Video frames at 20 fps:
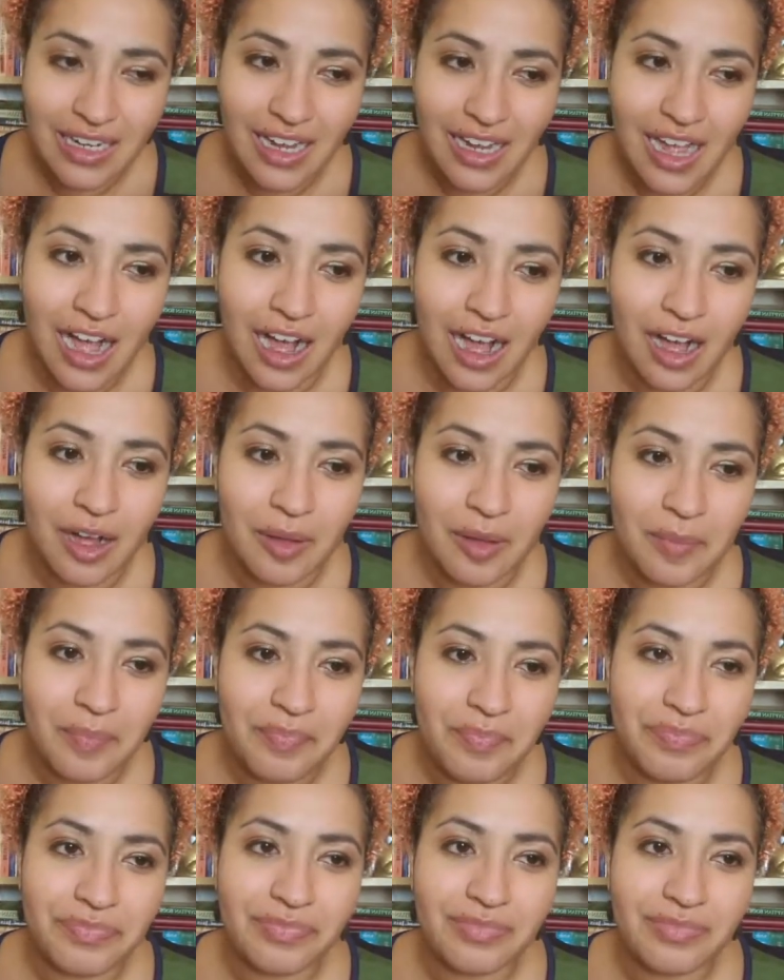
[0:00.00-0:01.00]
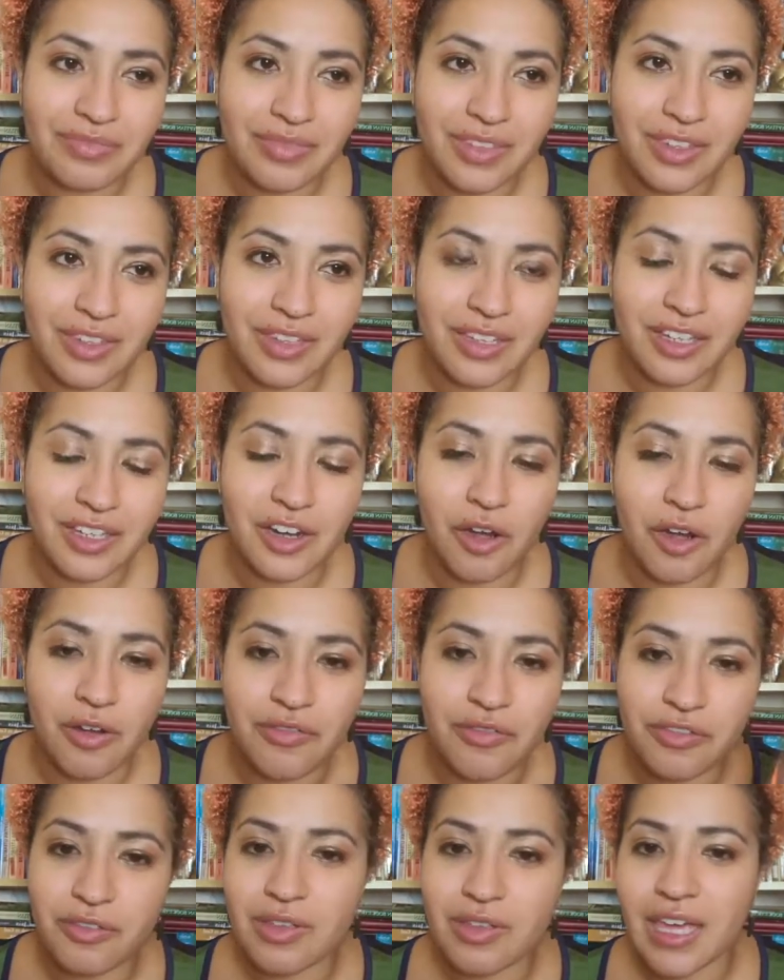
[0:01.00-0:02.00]
Um, you know,
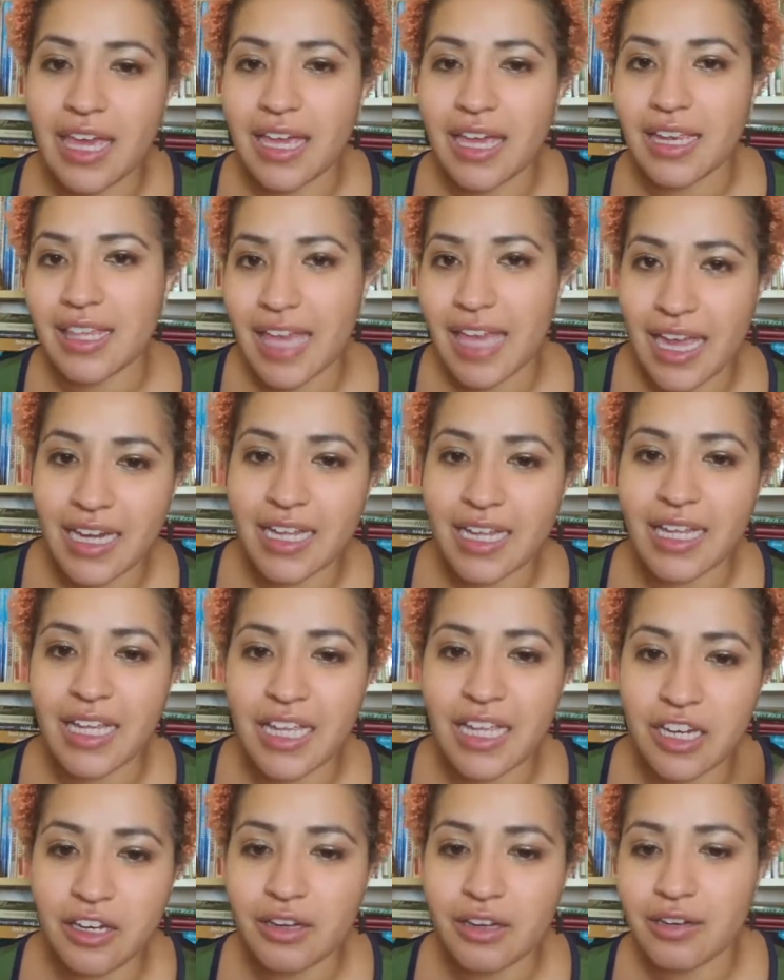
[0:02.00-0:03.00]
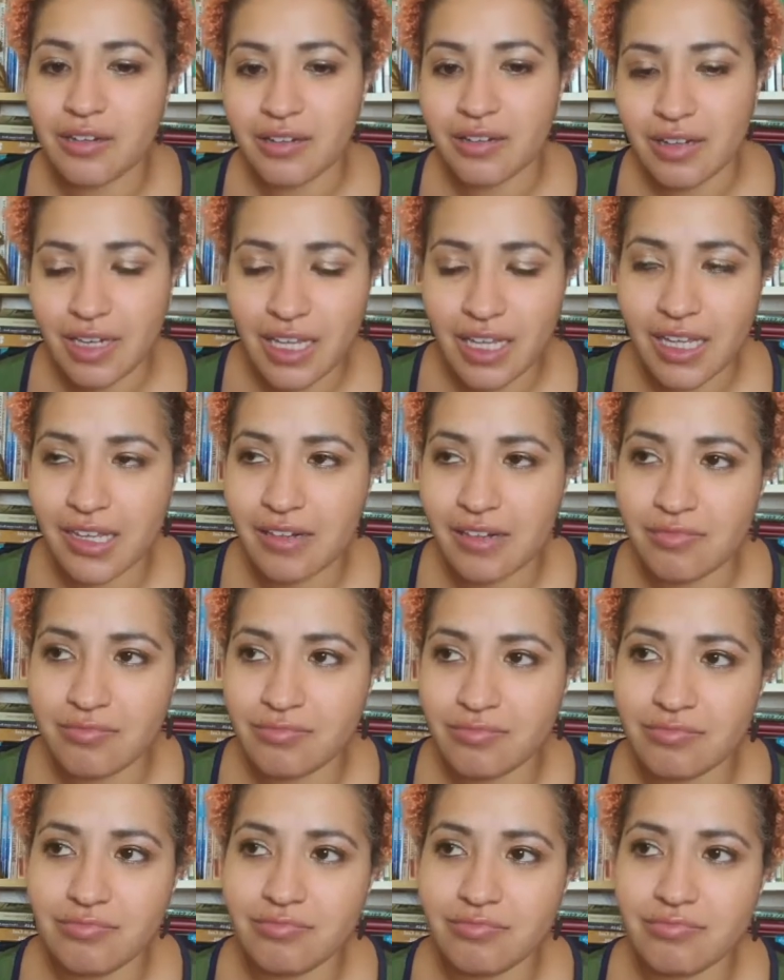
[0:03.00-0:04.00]
if you can't get it in in